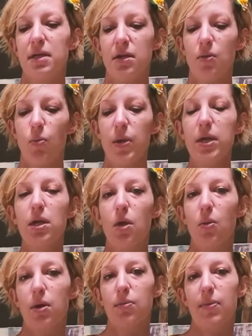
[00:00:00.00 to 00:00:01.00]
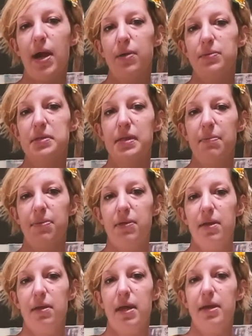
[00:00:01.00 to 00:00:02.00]
window around
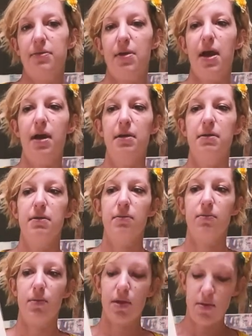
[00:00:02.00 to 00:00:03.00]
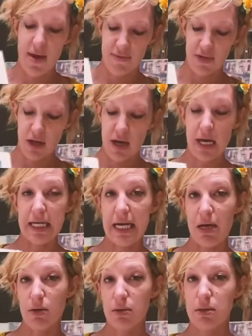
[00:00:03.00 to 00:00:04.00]
something like that, where you have the
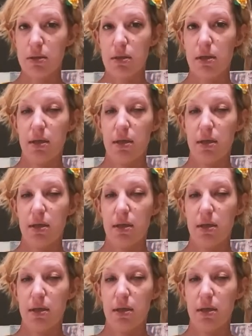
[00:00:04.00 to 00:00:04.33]
cutout,